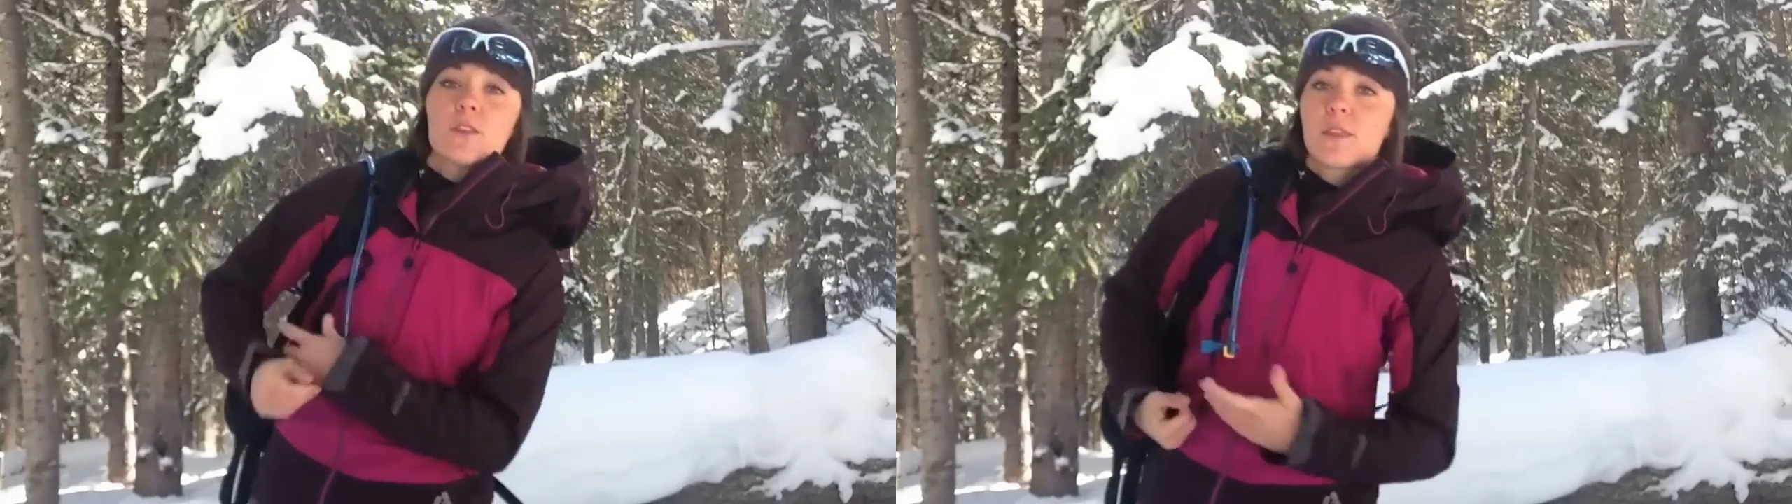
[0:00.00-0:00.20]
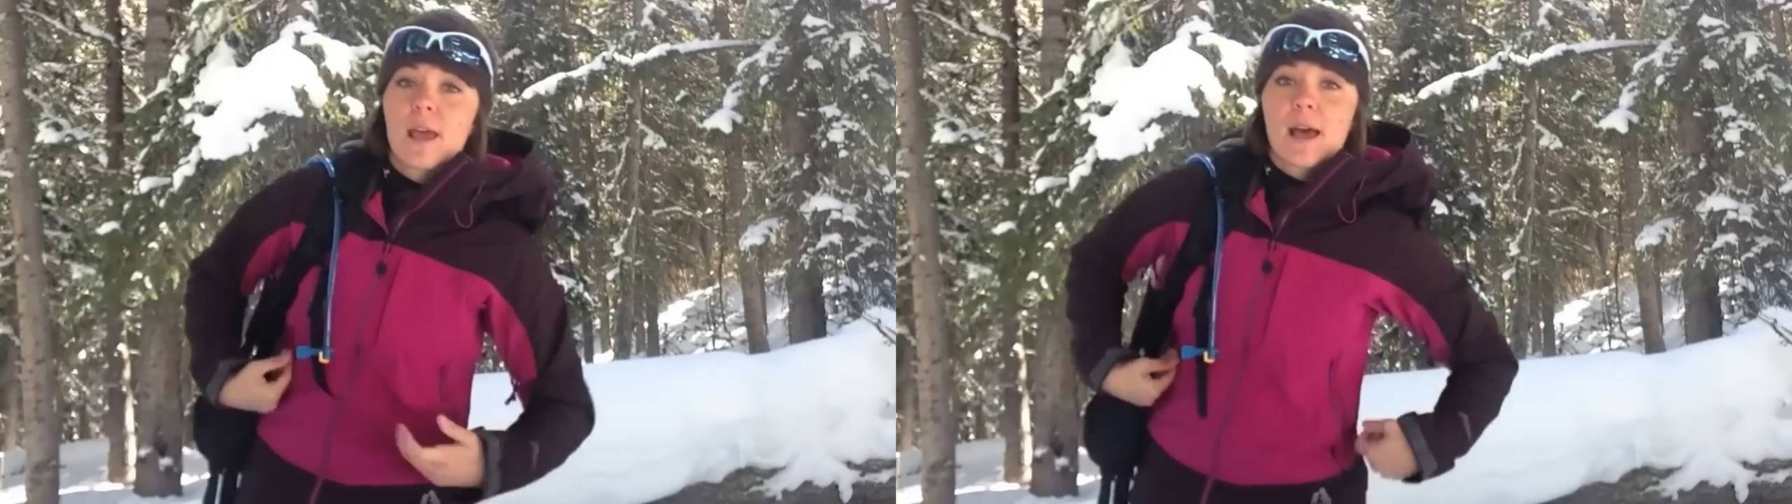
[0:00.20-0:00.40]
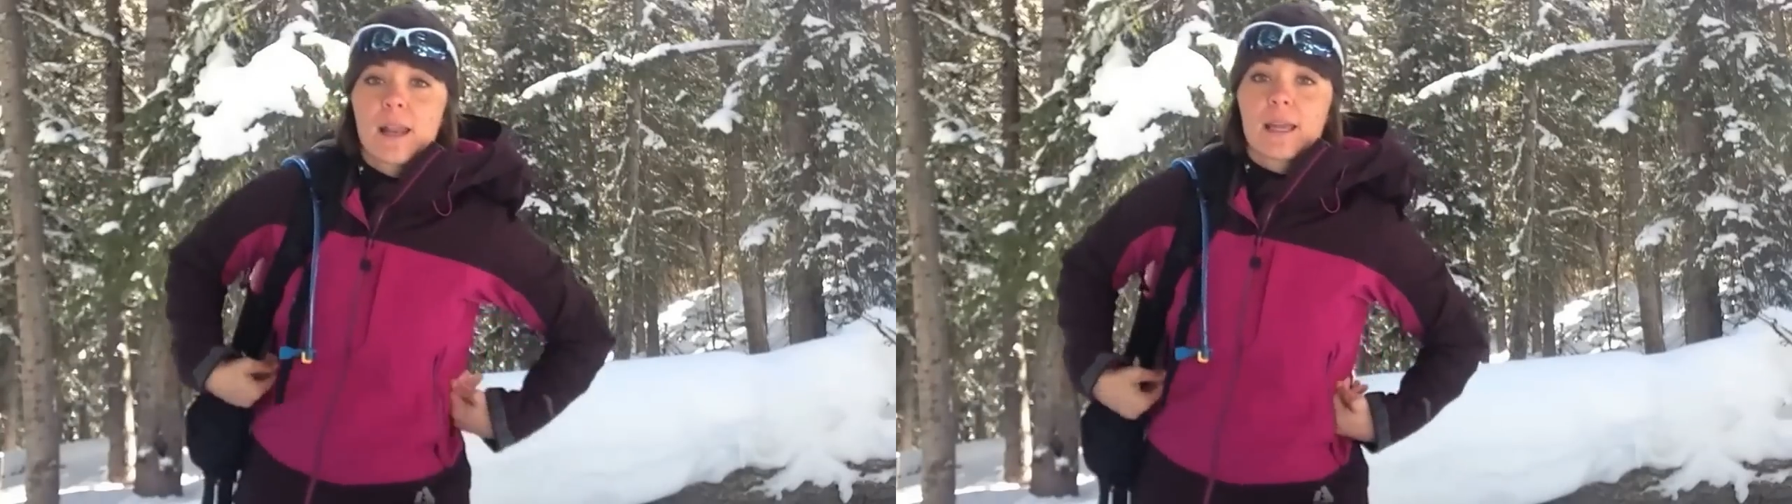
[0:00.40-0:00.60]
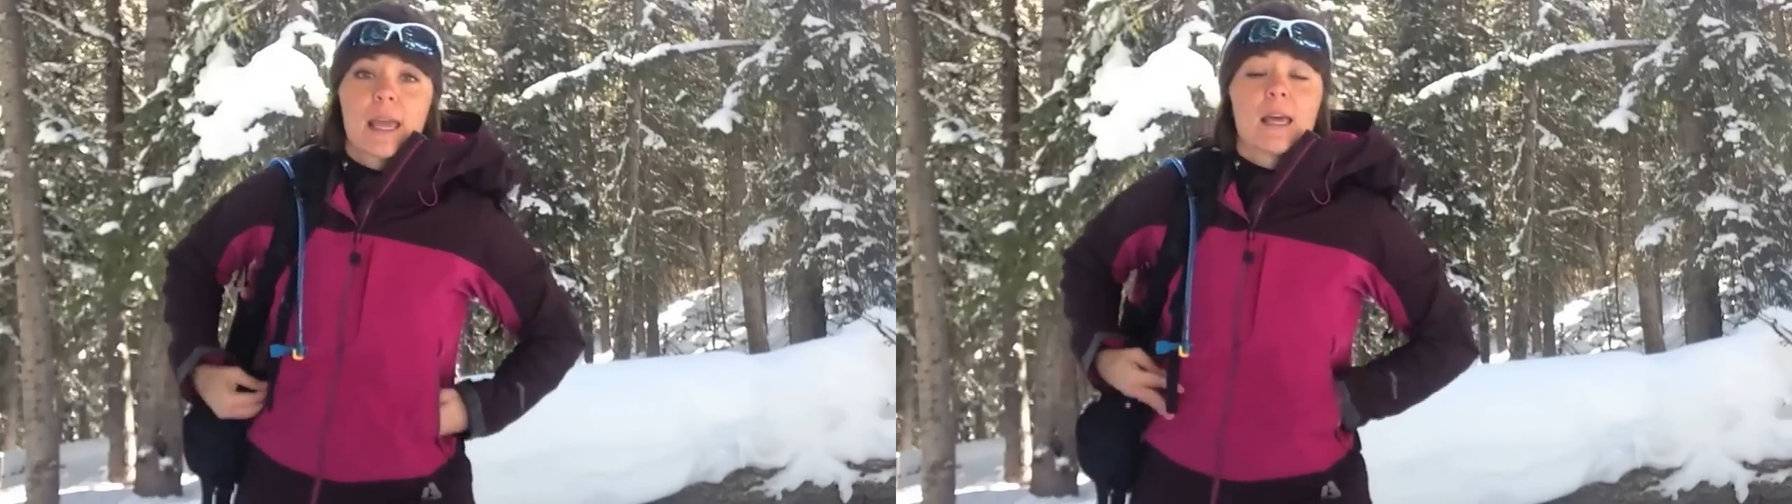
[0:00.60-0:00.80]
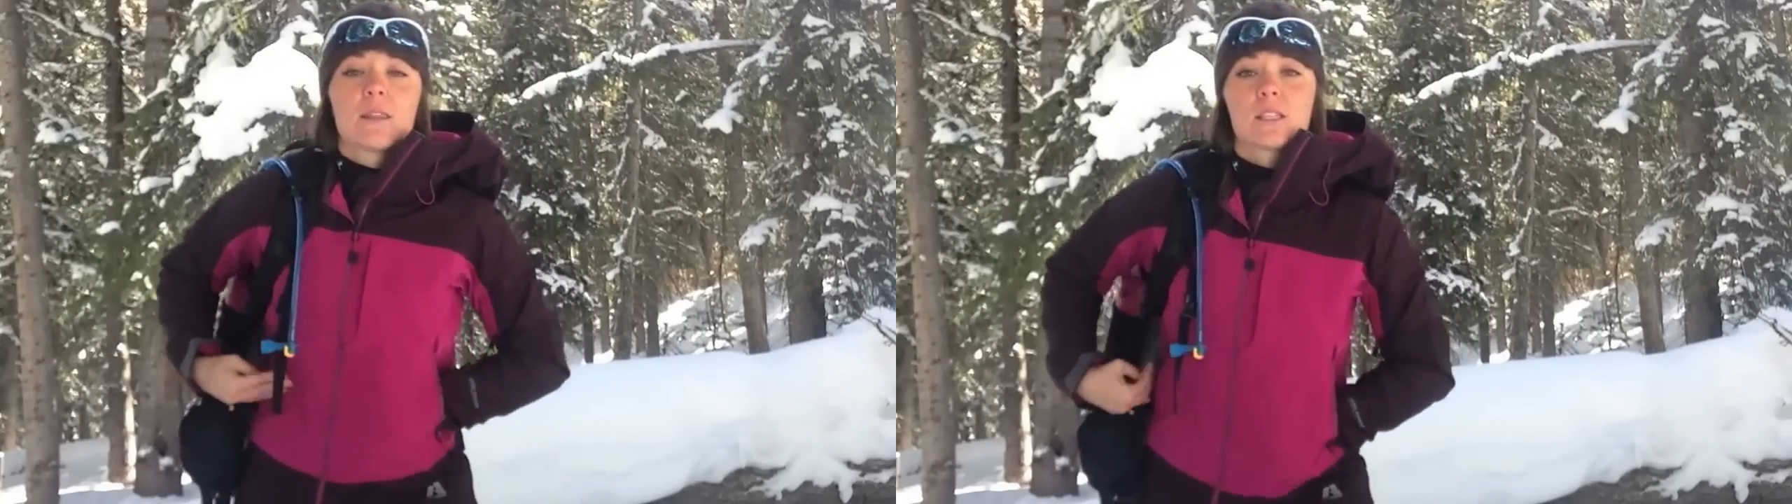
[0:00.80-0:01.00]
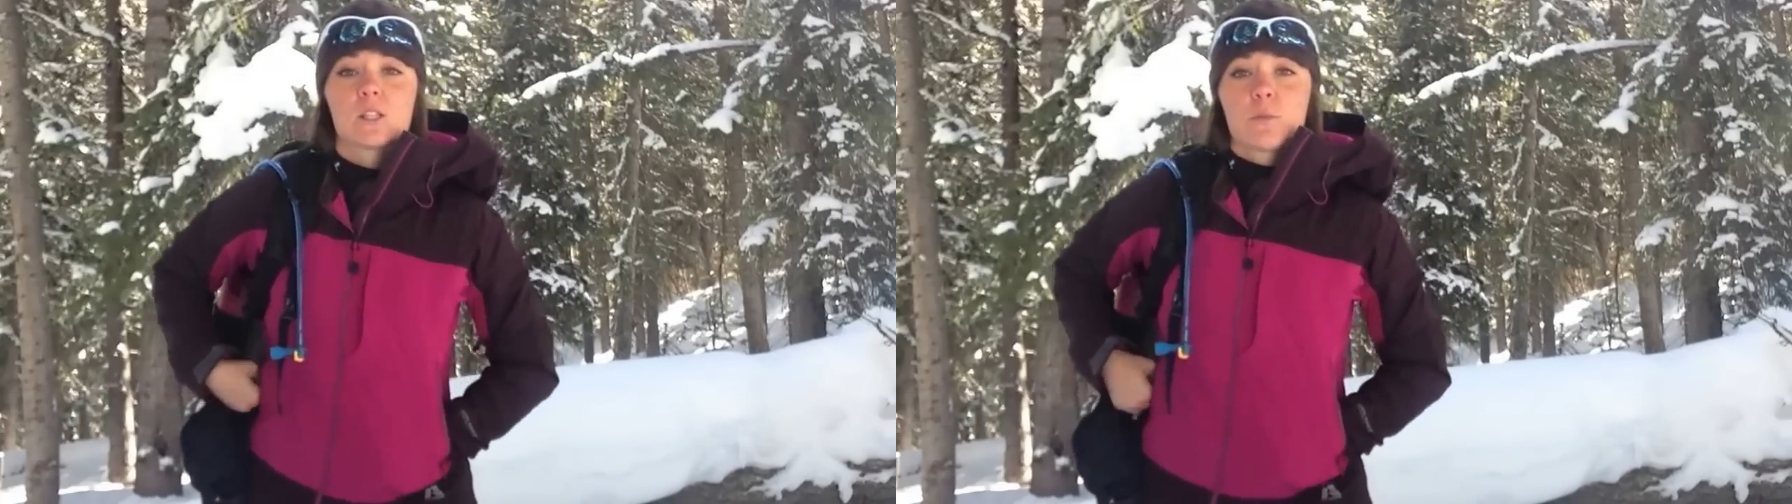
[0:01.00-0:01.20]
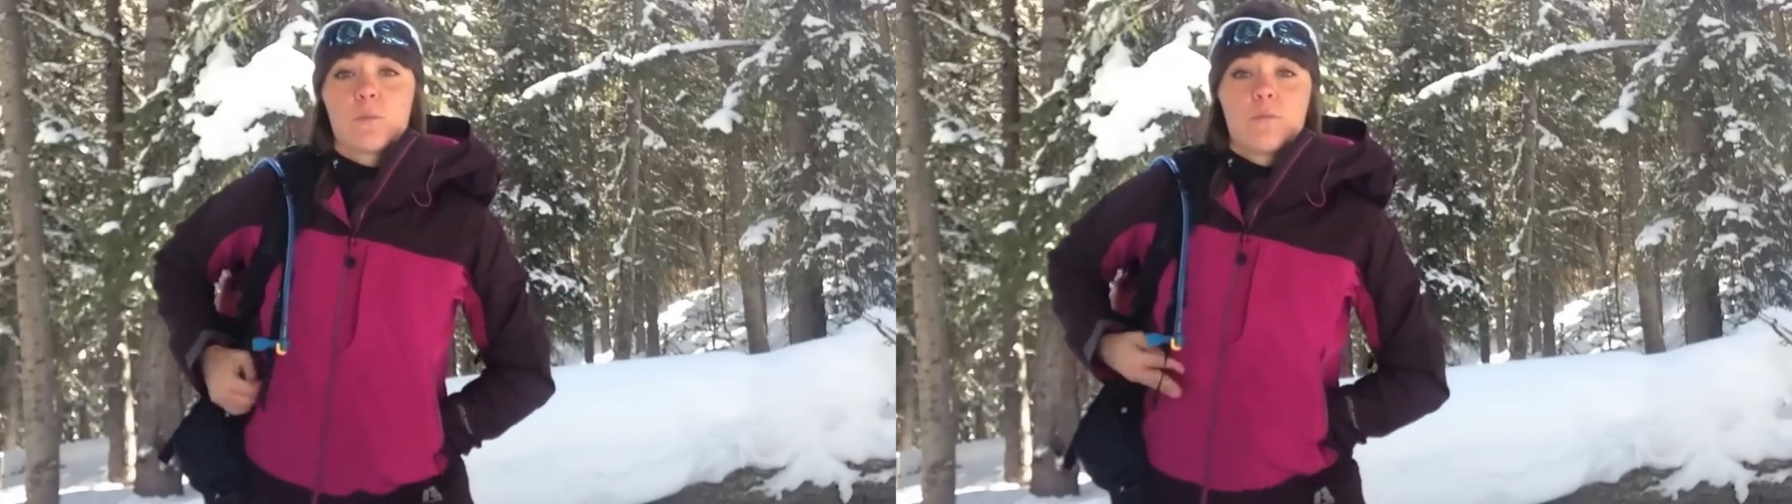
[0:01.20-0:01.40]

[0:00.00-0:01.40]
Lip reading: than that, again, this is